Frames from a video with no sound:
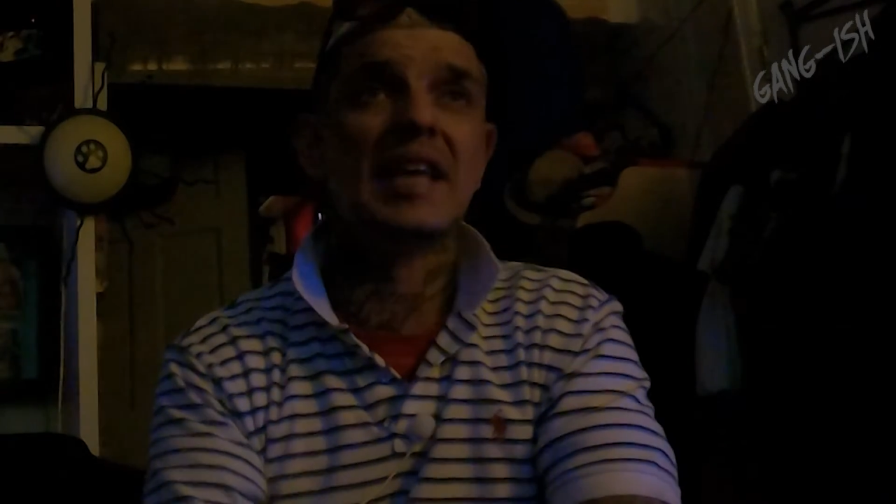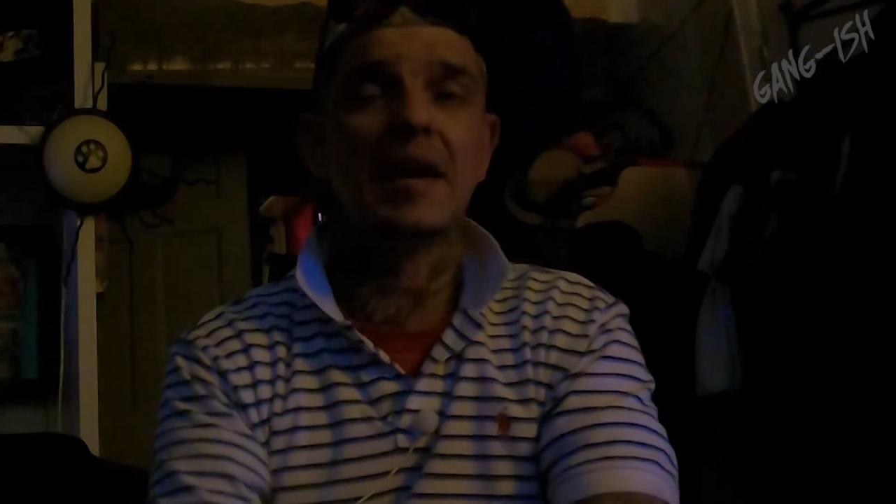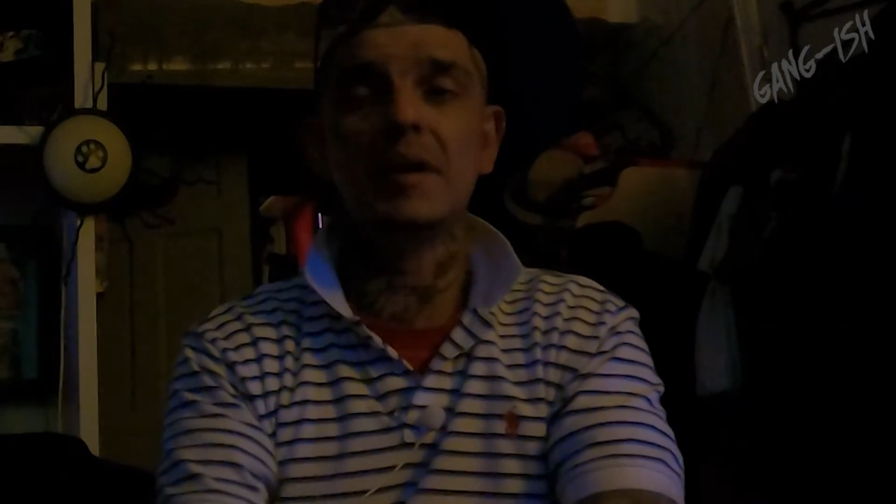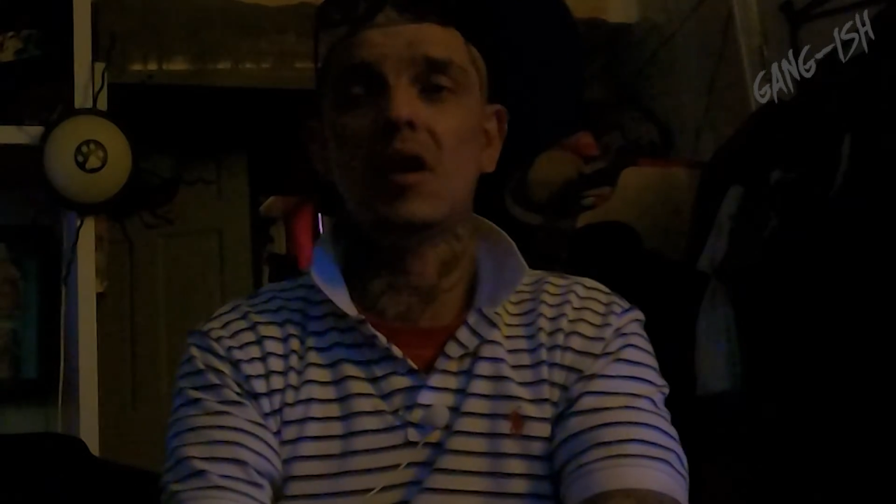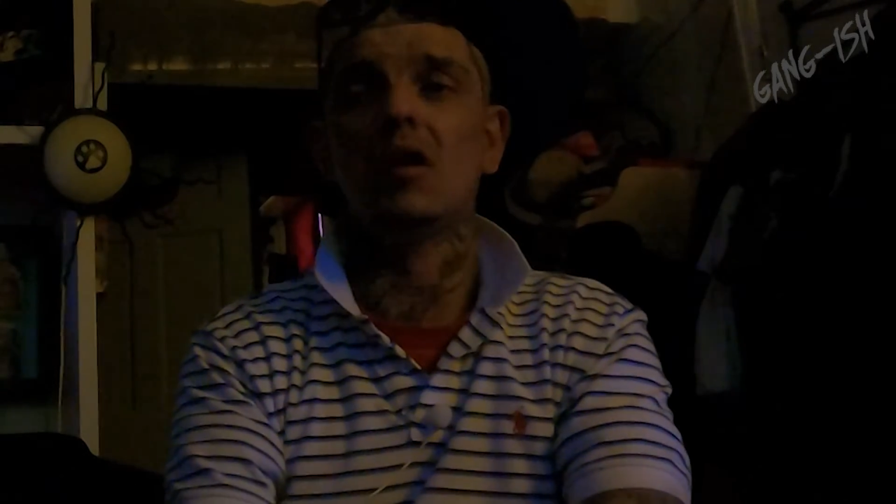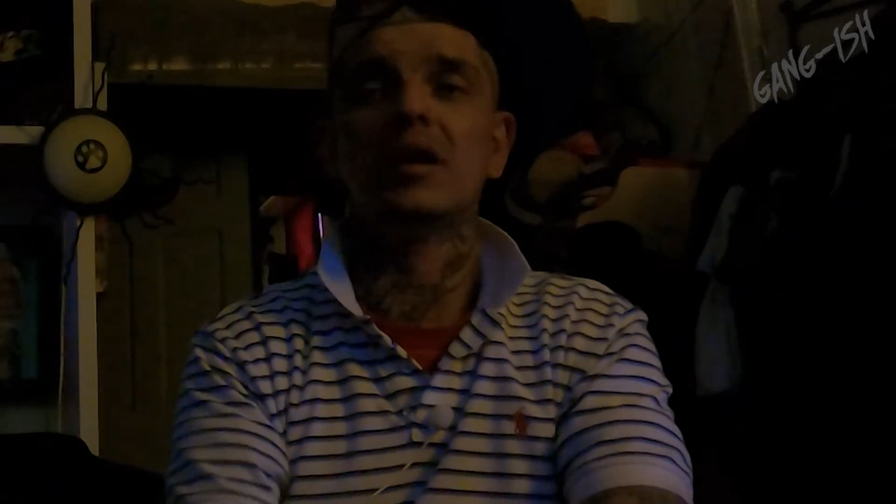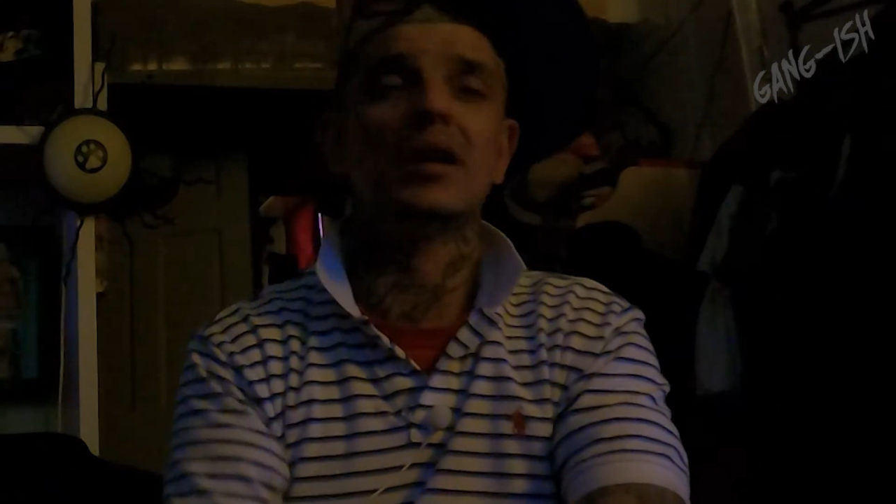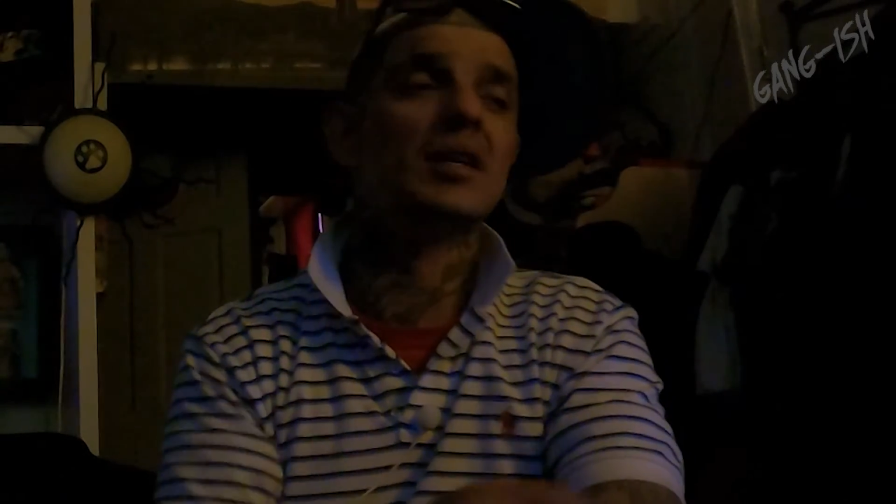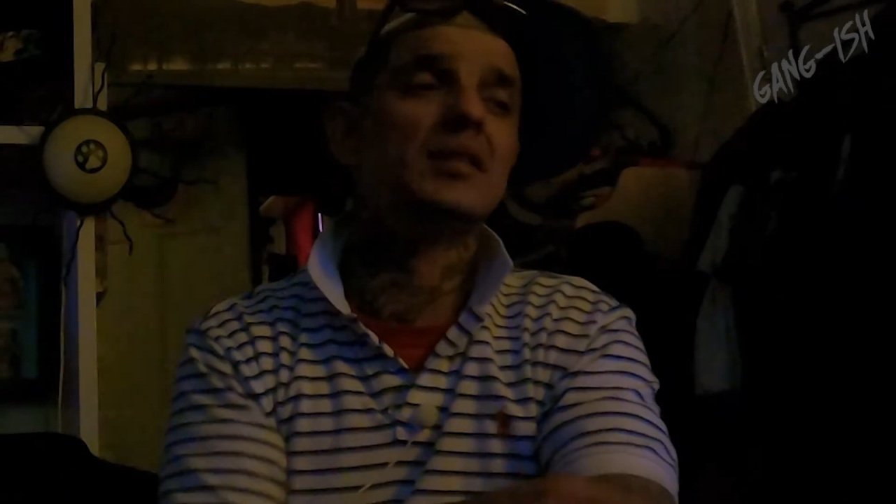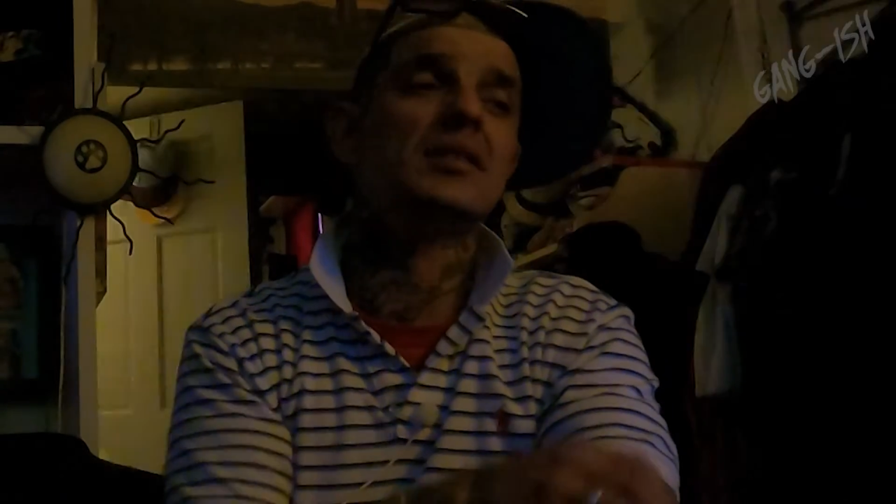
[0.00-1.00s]
take me longer
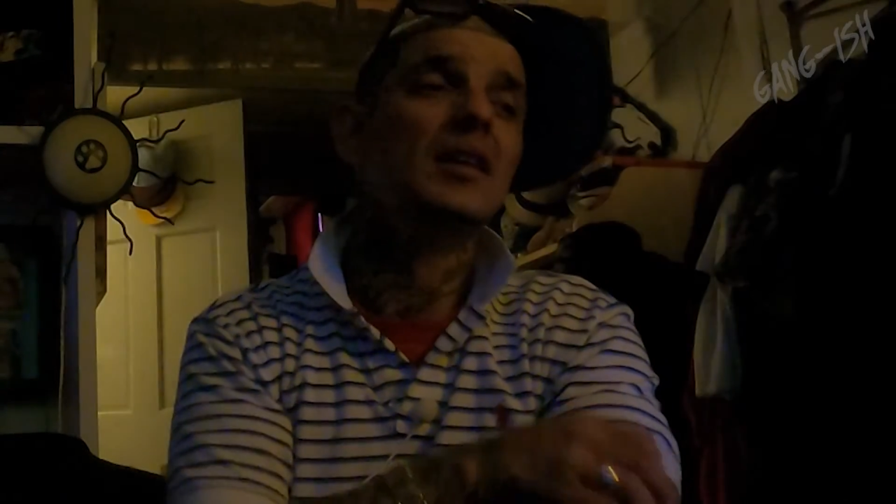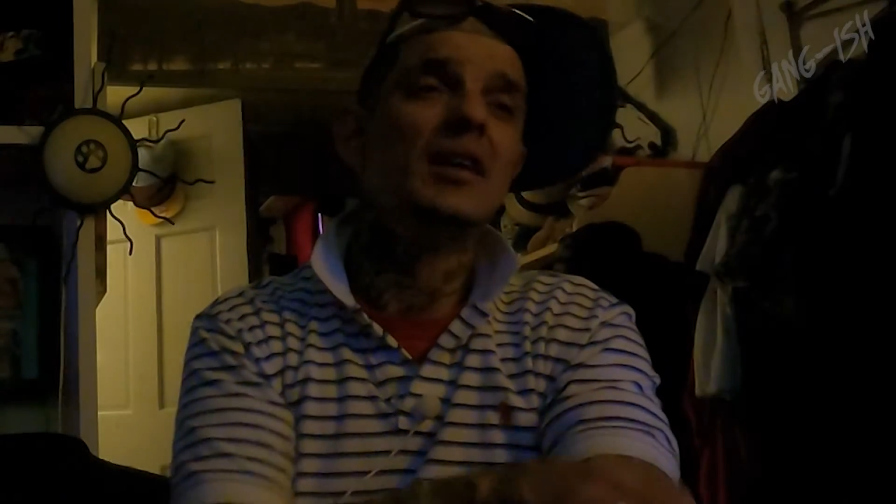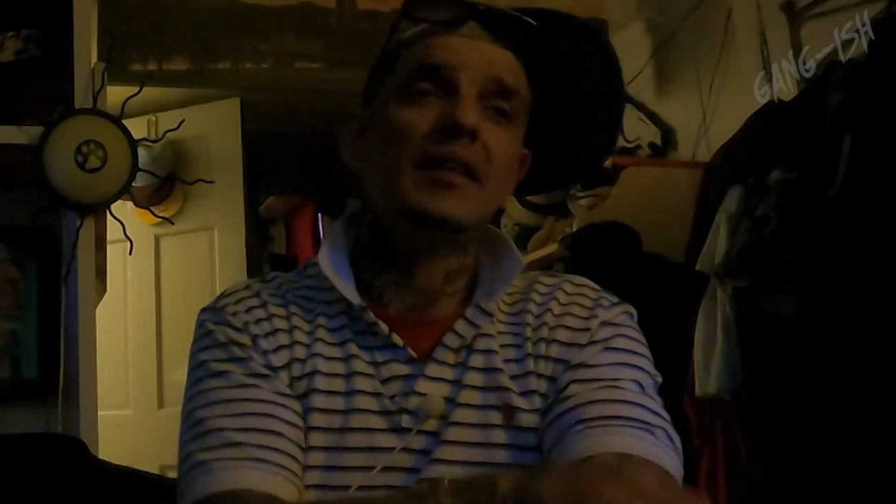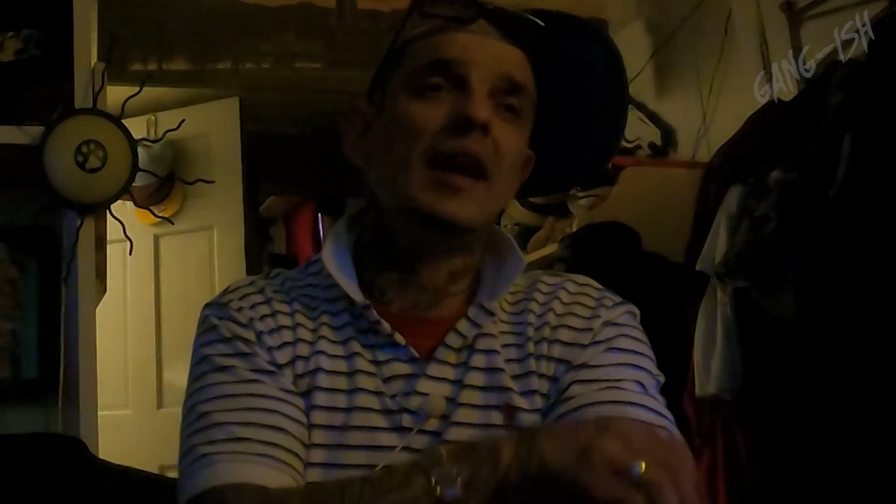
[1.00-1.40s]
because